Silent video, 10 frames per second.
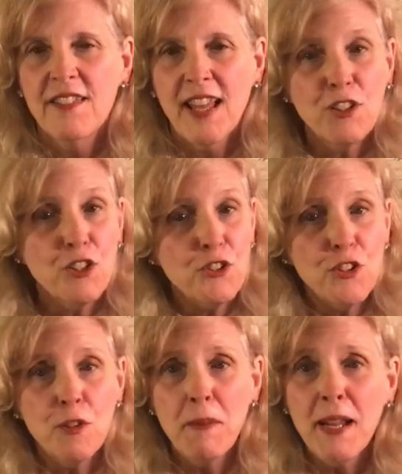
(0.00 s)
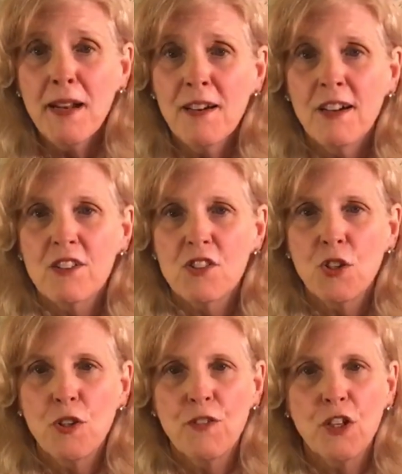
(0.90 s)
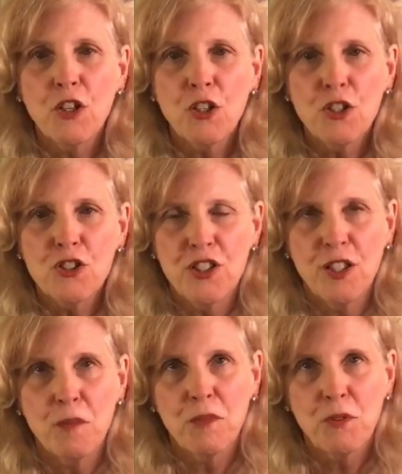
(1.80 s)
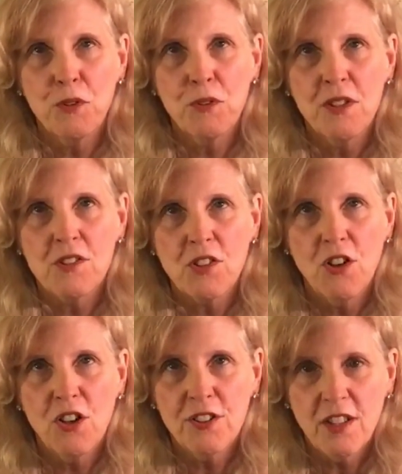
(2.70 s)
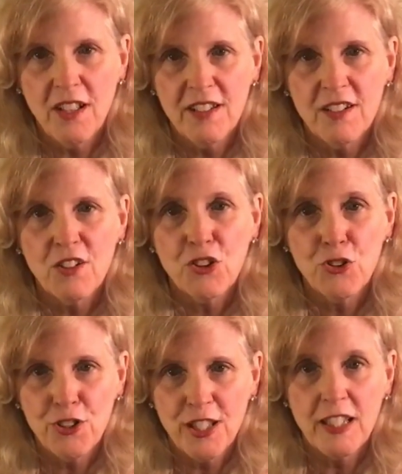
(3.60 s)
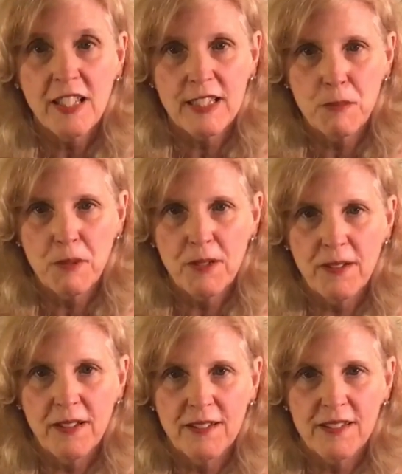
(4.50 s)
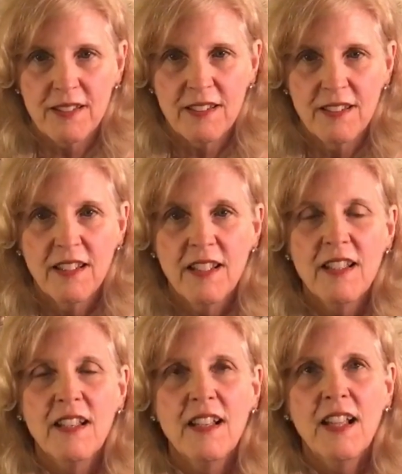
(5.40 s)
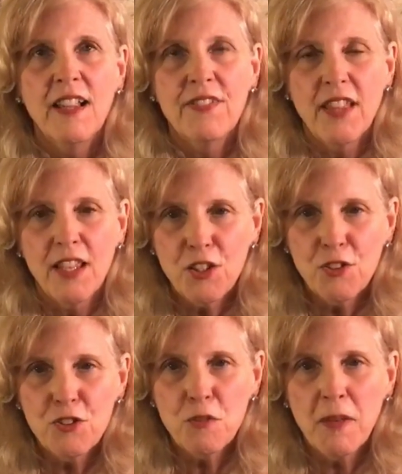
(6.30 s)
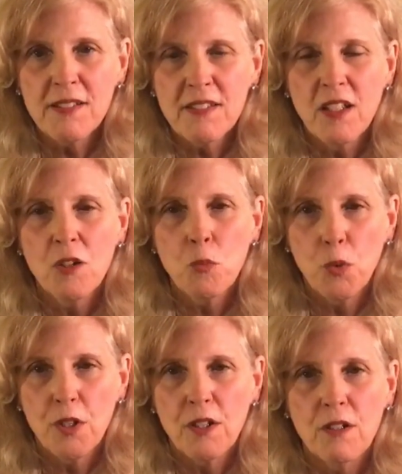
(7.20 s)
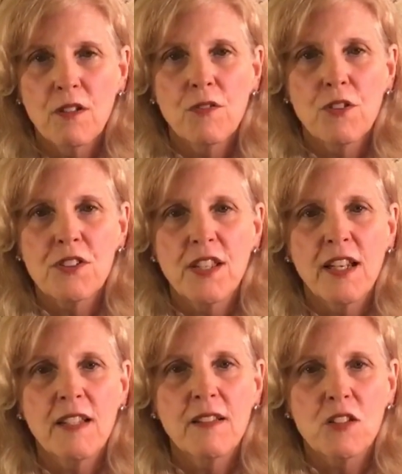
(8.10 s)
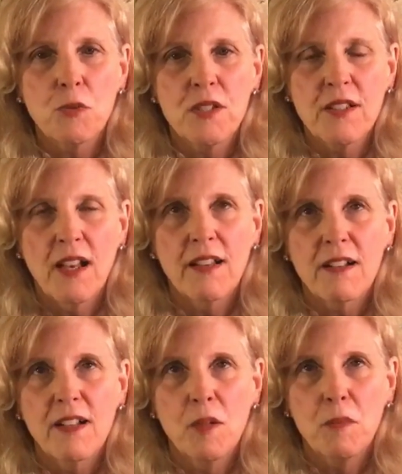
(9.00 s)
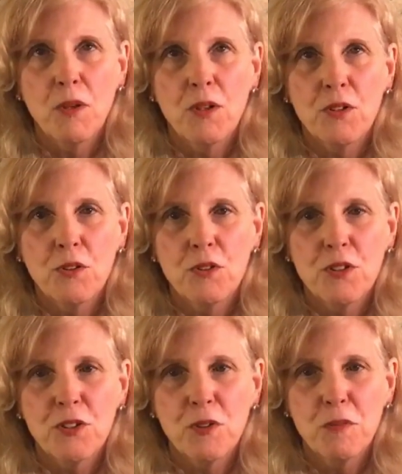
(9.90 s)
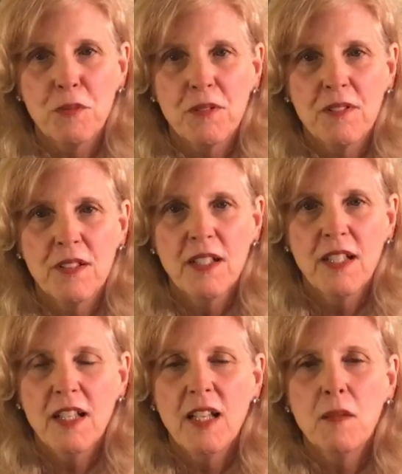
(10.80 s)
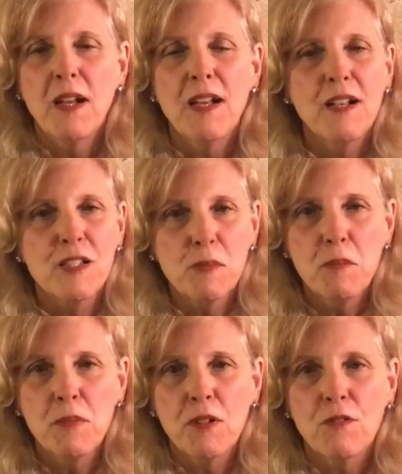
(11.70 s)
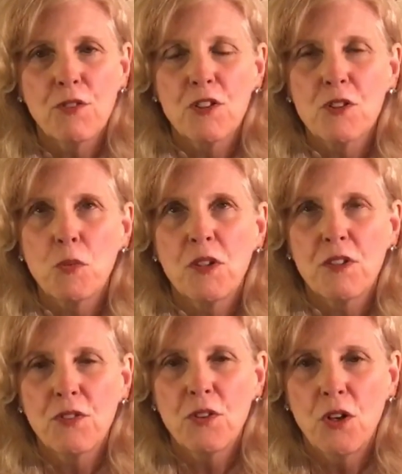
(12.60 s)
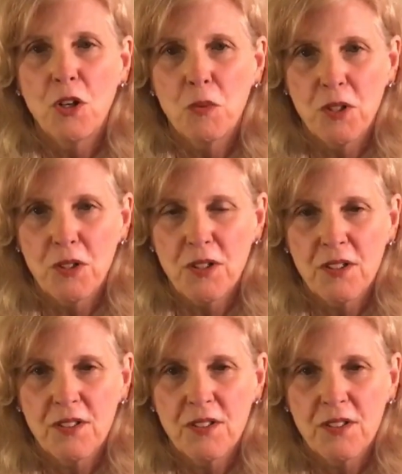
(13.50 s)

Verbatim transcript: Thank you to the parents who have encouraged them through this online learning experience. And thank you to my son, Will, for setting this recital up on YouTube, and my husband, Bill, for his wonderful artwork